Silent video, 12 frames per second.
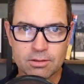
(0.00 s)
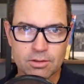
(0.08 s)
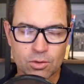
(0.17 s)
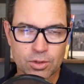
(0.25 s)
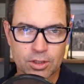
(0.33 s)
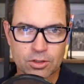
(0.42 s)

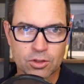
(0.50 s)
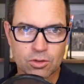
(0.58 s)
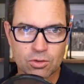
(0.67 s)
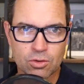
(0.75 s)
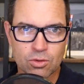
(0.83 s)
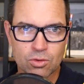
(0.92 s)
going
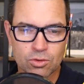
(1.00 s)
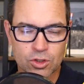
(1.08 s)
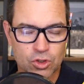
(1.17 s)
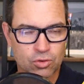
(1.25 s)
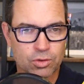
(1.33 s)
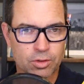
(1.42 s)
to
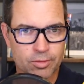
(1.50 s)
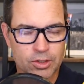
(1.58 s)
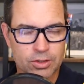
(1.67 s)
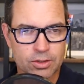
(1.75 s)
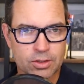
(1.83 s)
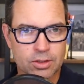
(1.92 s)
destroy the
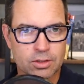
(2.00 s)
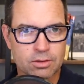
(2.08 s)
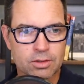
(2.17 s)
business,